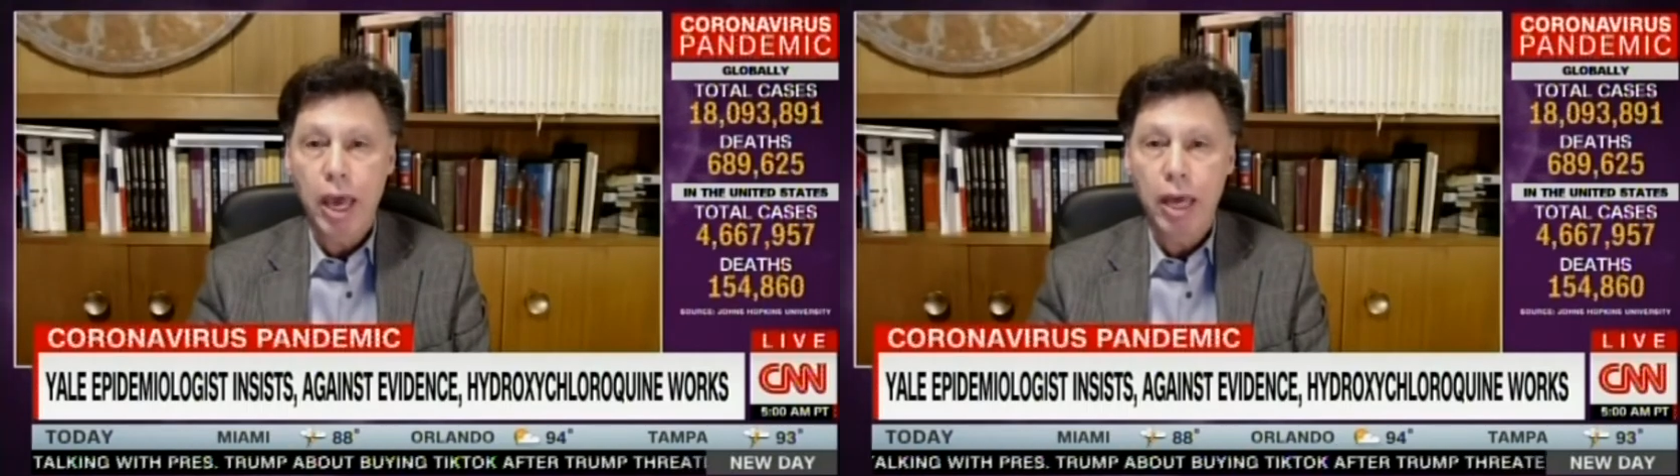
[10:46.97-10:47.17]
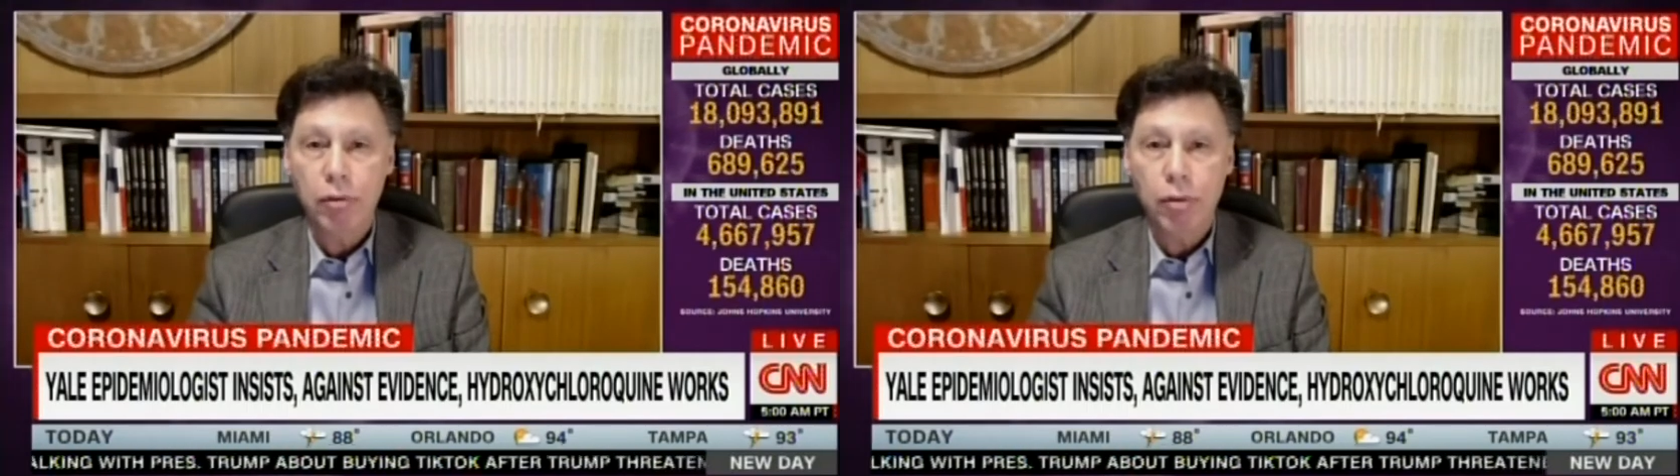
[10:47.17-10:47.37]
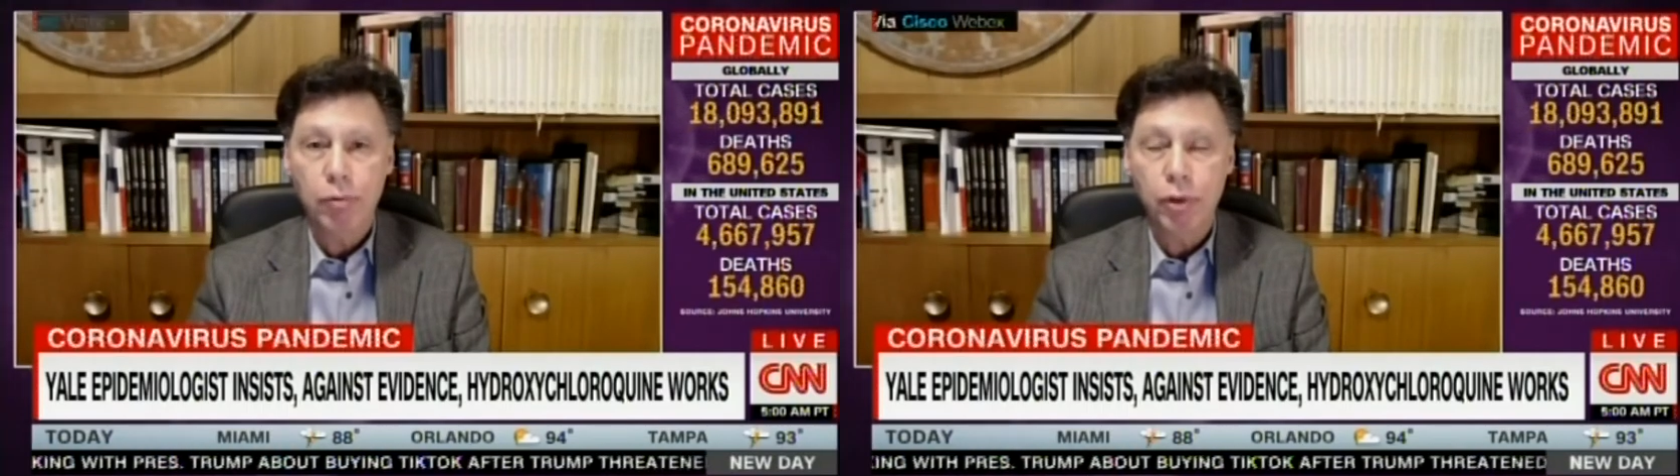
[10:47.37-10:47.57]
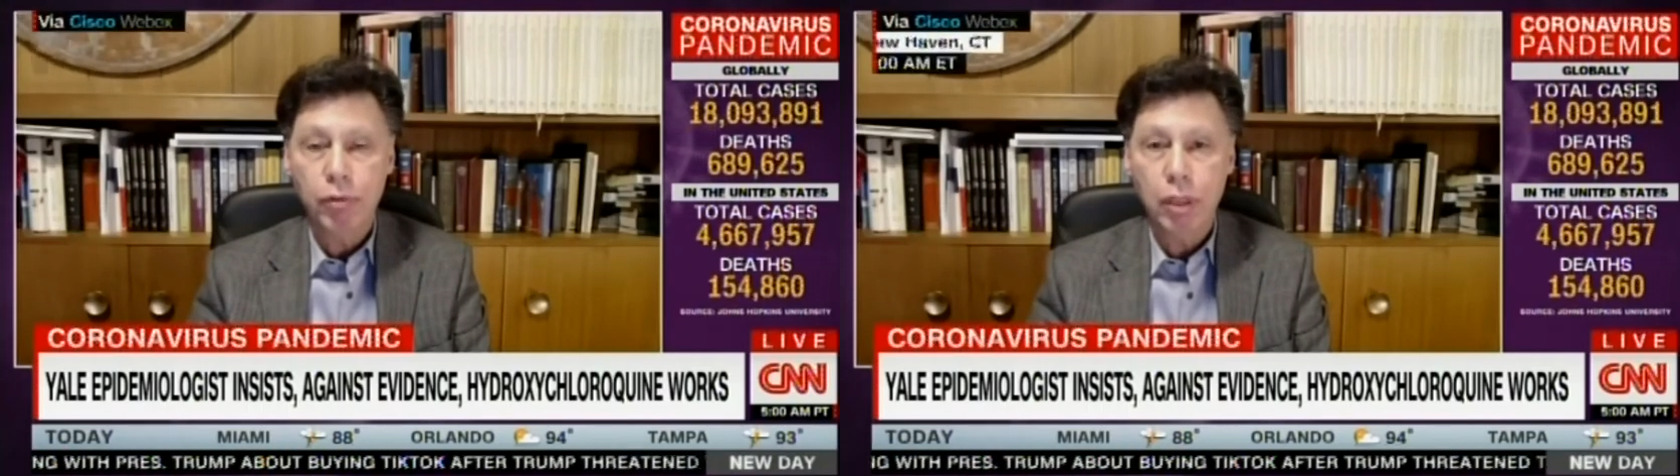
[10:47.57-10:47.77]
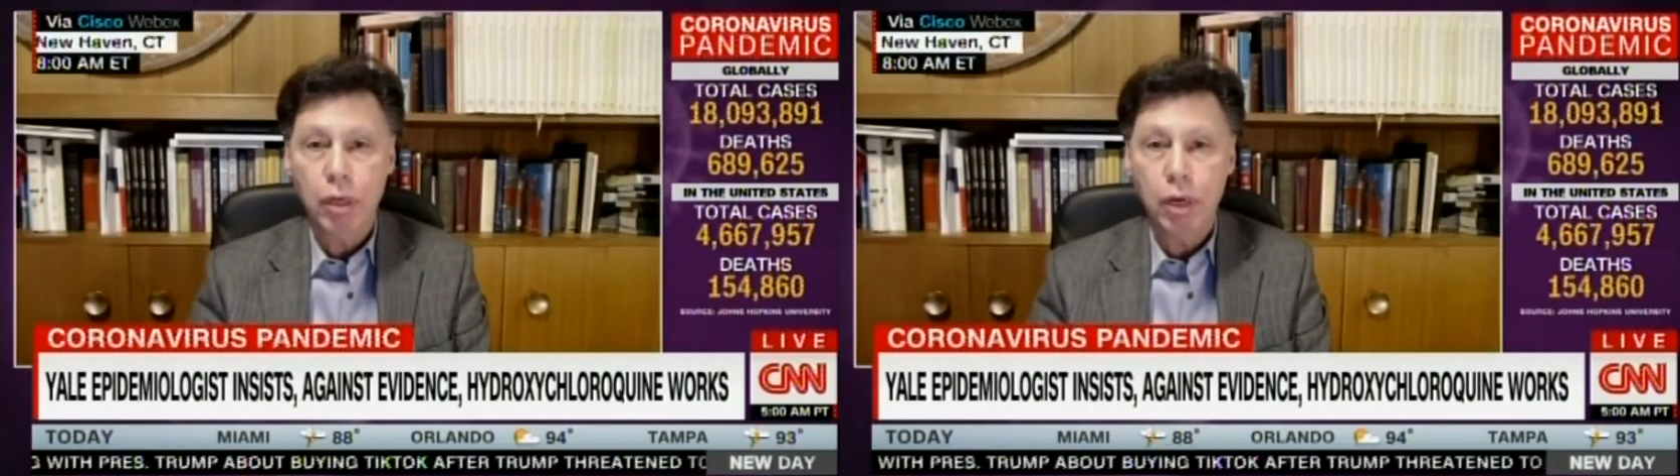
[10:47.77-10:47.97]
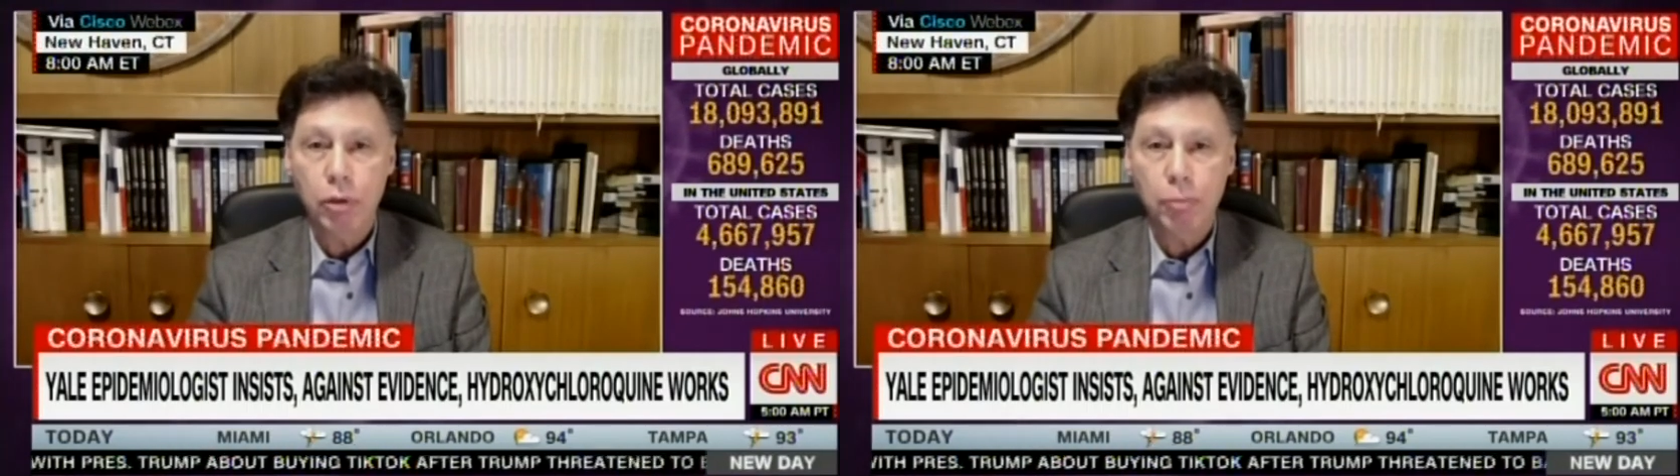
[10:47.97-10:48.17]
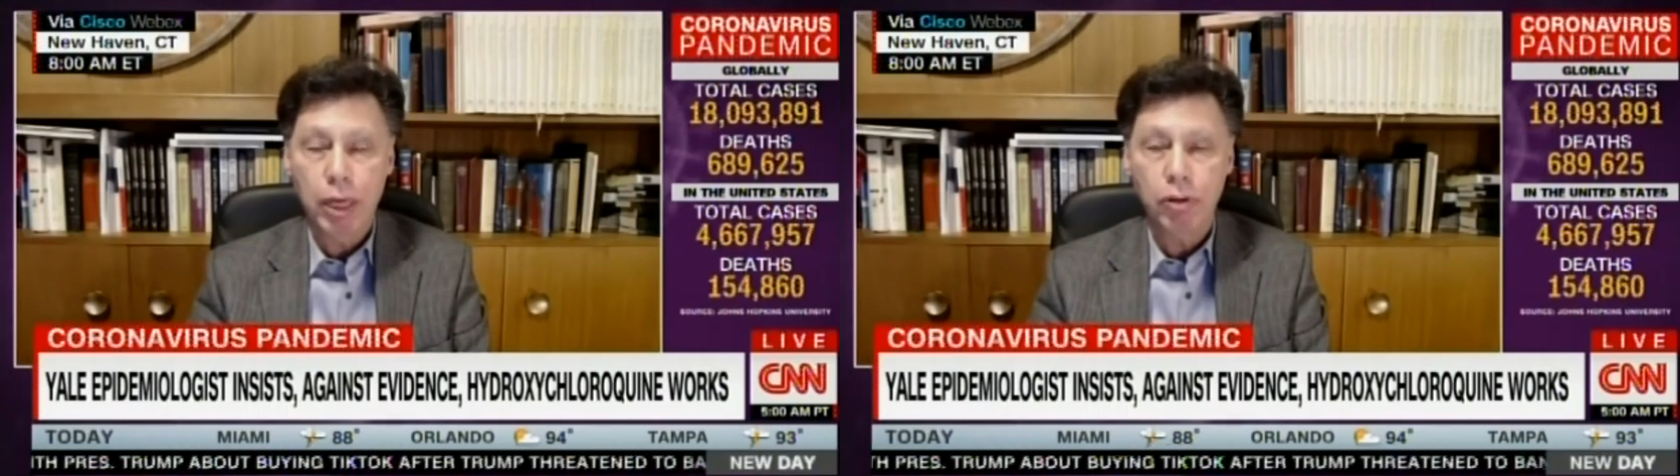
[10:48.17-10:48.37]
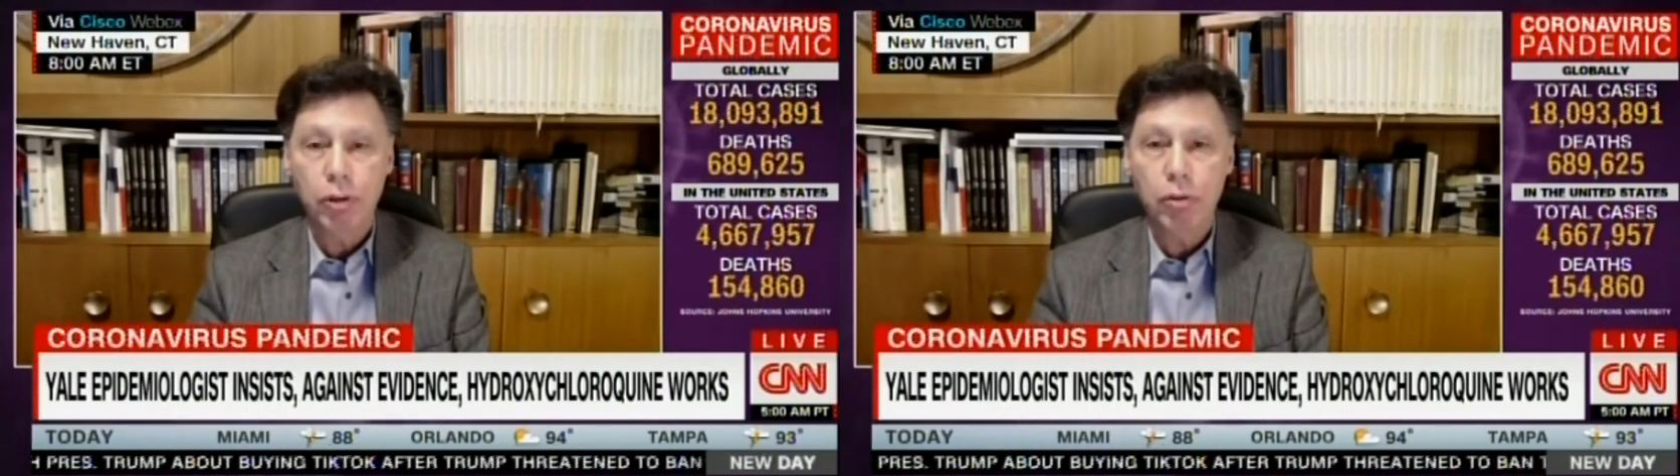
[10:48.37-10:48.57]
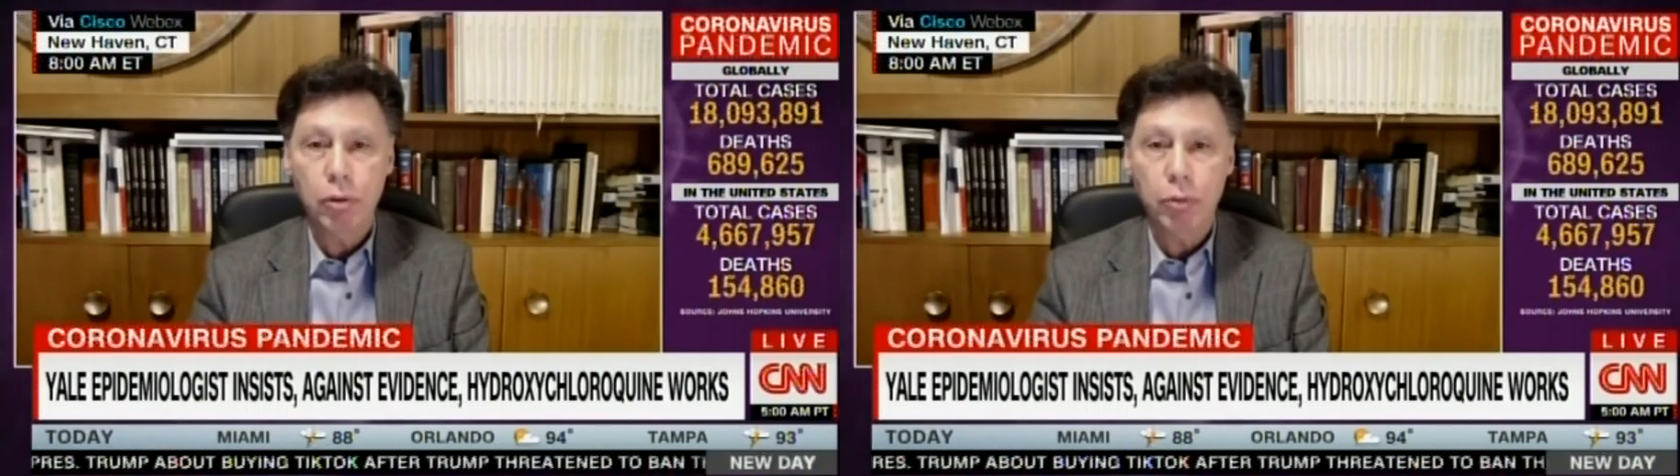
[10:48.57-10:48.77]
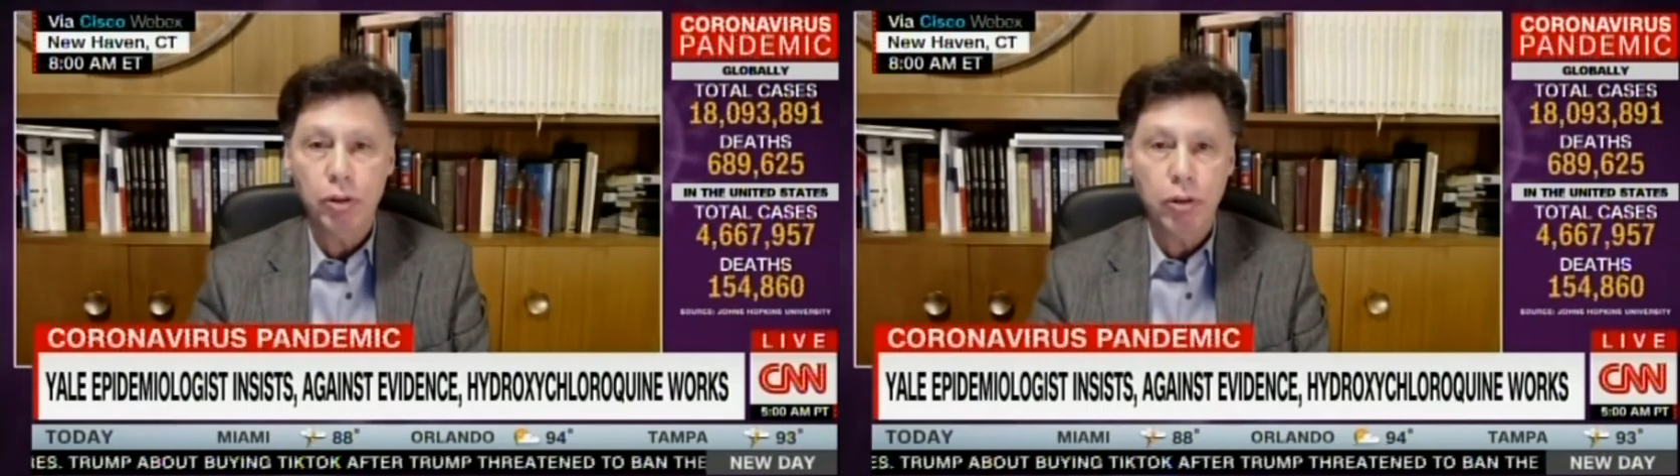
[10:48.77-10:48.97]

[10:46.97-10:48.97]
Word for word: out of some 1,500 patients in which